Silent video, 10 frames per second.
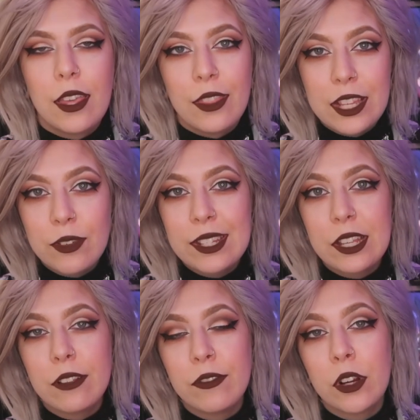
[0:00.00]
These
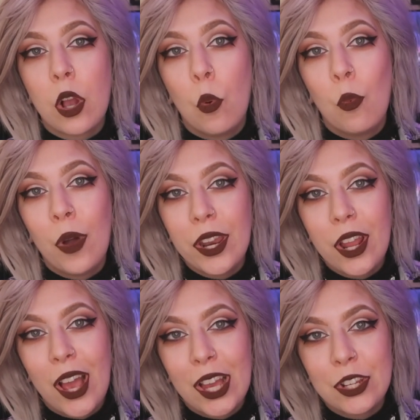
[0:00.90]
retail for
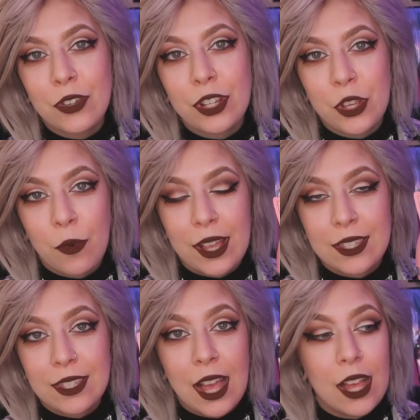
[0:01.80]
$100
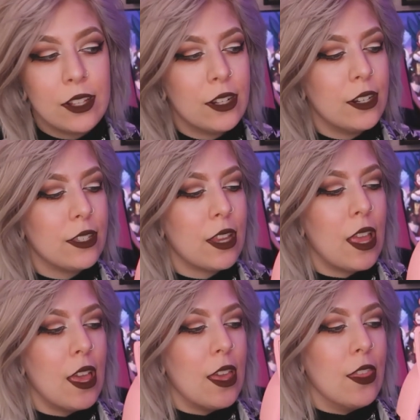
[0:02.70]
US.
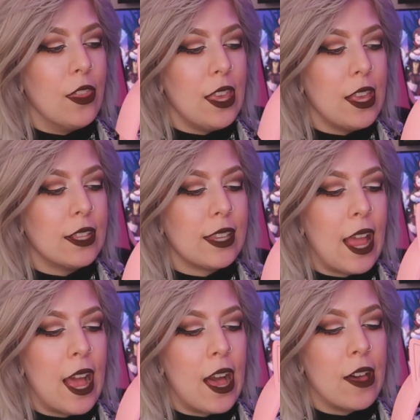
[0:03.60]
These
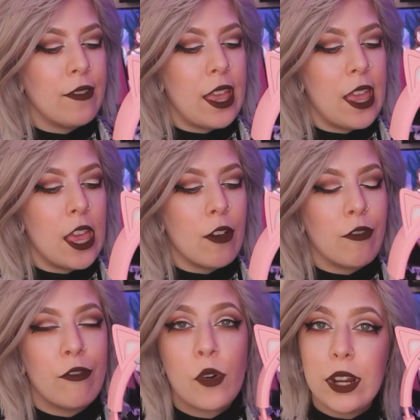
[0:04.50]
have a
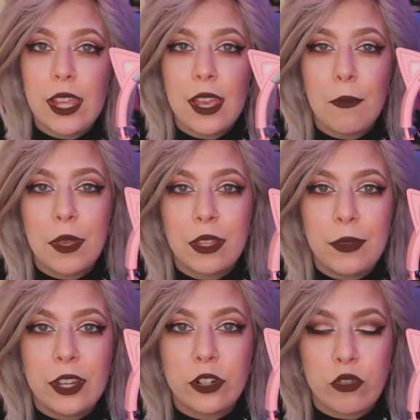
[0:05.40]

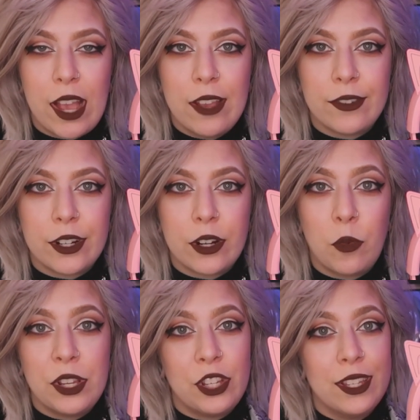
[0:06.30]
40mm driver,
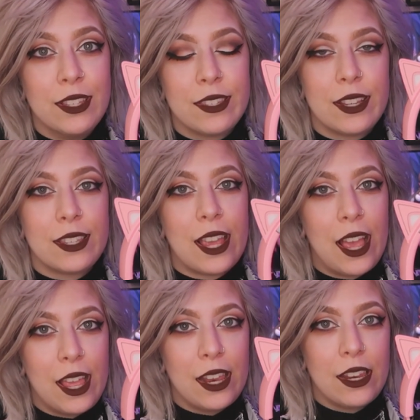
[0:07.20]
which is
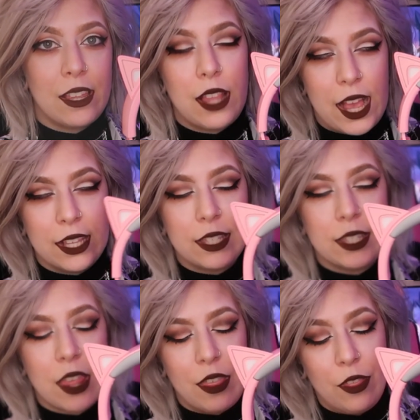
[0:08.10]
10
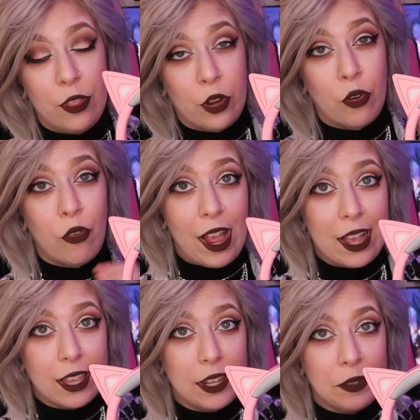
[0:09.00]
less than the
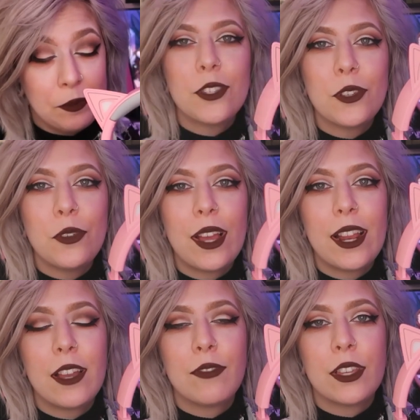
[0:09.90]
Kraken. Also do
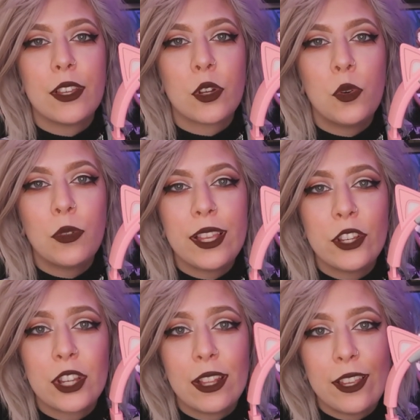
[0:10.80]
not have the
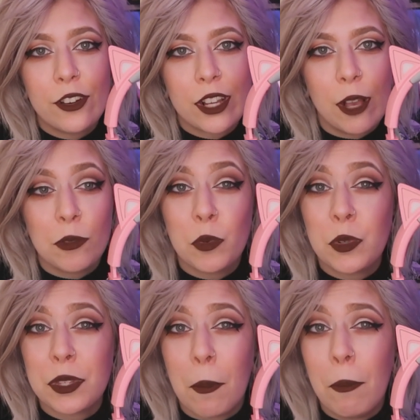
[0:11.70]
cooling gel ear cups,
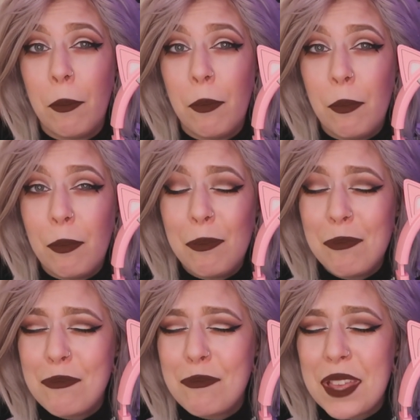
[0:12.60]
which was a
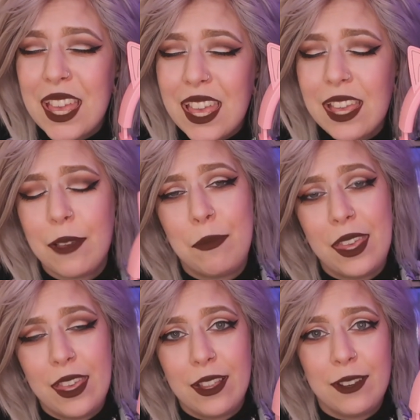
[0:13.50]

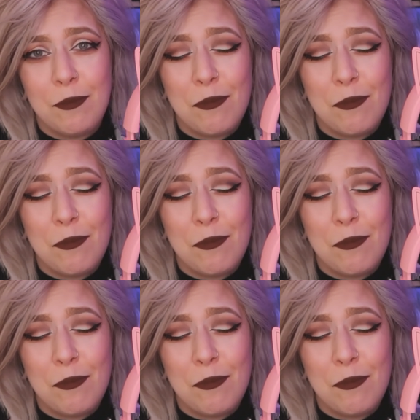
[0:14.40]
big